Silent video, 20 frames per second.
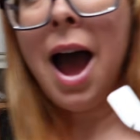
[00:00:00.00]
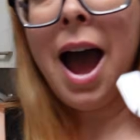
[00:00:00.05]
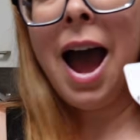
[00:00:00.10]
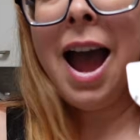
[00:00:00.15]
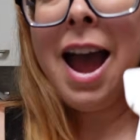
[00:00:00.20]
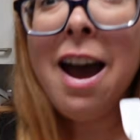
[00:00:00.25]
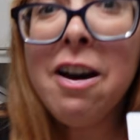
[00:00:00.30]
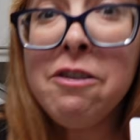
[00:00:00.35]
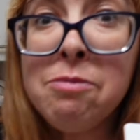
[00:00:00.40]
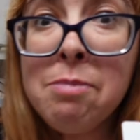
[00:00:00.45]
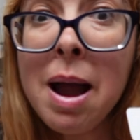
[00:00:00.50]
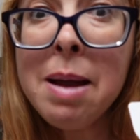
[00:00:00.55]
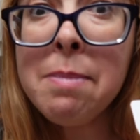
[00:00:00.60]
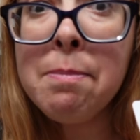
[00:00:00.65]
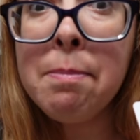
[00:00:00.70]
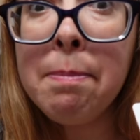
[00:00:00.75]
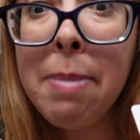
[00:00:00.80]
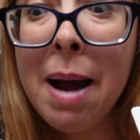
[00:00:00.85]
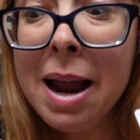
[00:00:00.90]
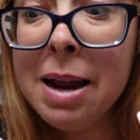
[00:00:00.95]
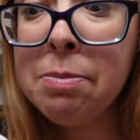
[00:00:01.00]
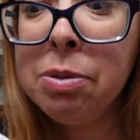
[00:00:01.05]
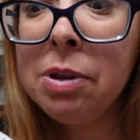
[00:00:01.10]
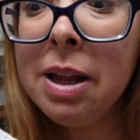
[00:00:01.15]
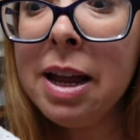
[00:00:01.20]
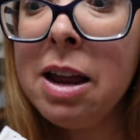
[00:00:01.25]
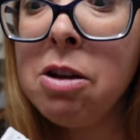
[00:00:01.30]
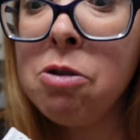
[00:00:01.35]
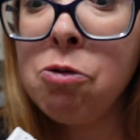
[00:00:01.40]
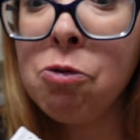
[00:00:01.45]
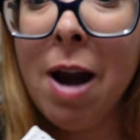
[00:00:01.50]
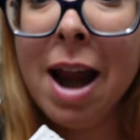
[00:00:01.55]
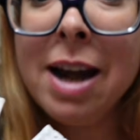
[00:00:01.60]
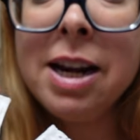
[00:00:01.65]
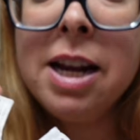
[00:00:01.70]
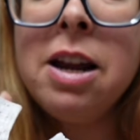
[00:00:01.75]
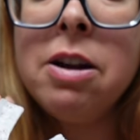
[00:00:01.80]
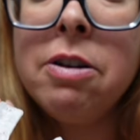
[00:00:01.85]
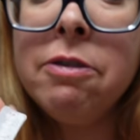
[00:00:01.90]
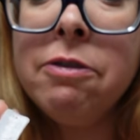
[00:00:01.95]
I have my bite plate ready.